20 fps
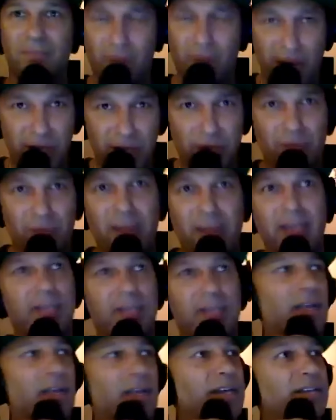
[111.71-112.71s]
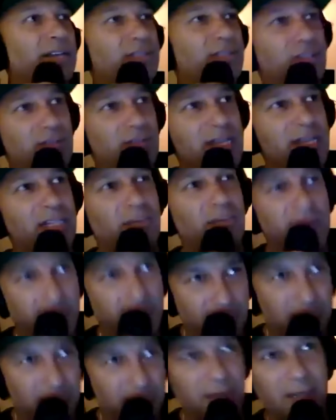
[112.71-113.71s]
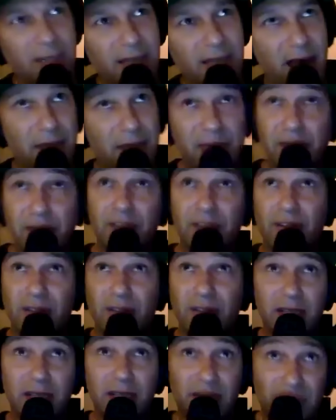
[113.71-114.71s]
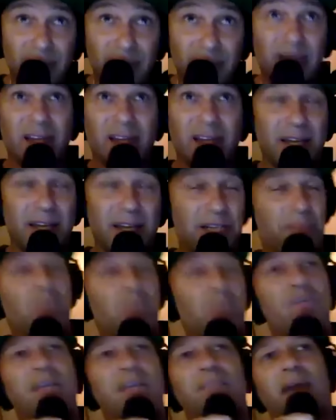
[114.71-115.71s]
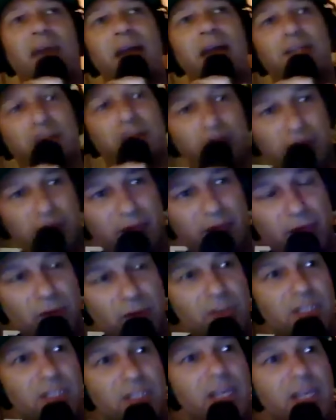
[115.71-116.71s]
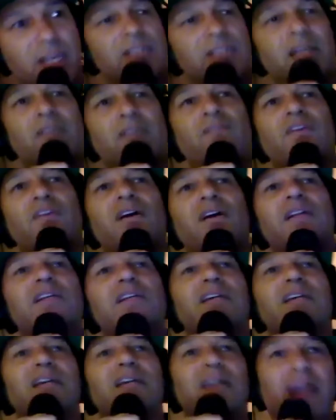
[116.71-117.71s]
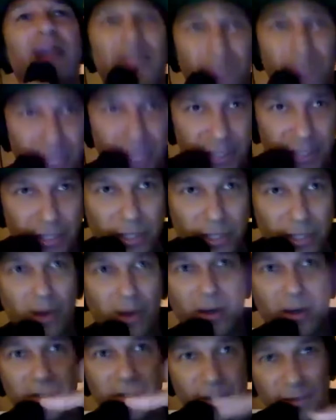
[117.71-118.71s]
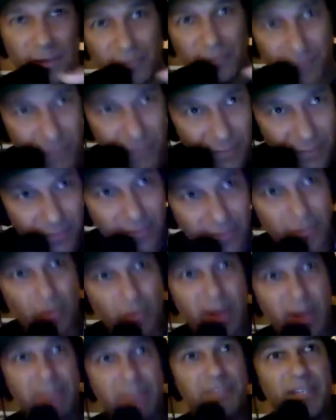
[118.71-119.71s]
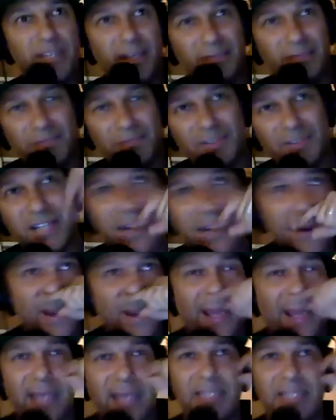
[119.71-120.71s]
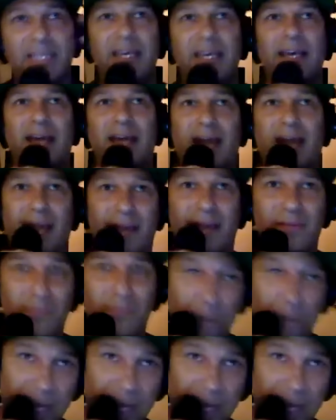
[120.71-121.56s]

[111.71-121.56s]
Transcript: Transylvanian like streets, and we get up to the top, and there's Chris's kind of spooky mansion. There's some motorcycles out front, and there's like the long sort of traipsing staircase, and